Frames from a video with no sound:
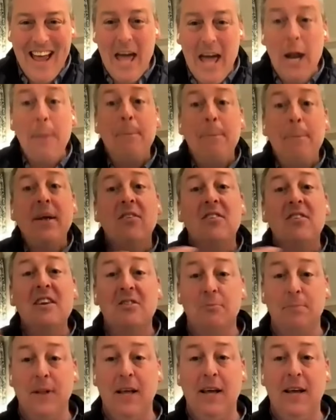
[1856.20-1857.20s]
and a
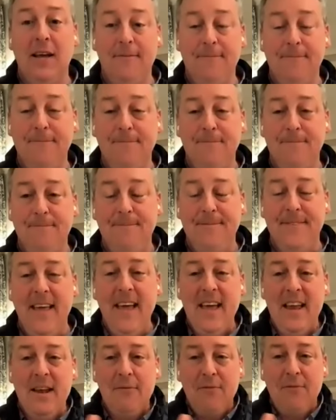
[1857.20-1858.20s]
business plan.
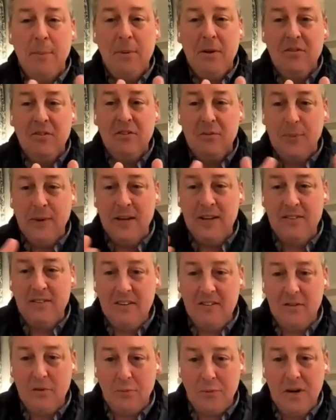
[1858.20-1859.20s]
And if the business plan
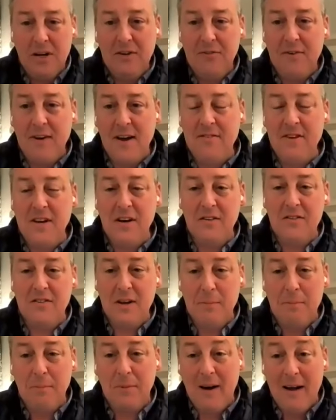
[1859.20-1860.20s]
says three to five
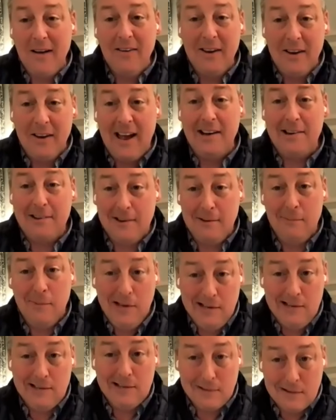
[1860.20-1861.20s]
years, it probably actually
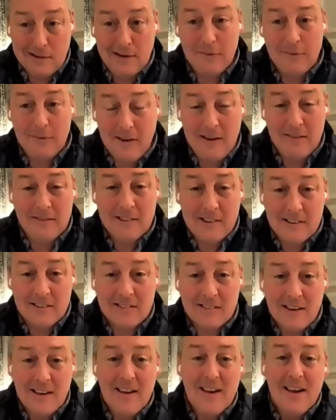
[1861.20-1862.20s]
means three to five
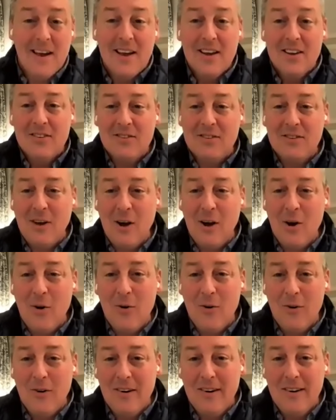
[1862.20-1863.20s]
years.
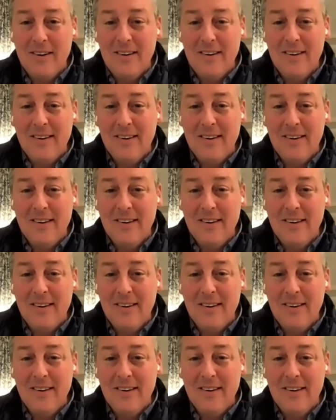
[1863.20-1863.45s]
So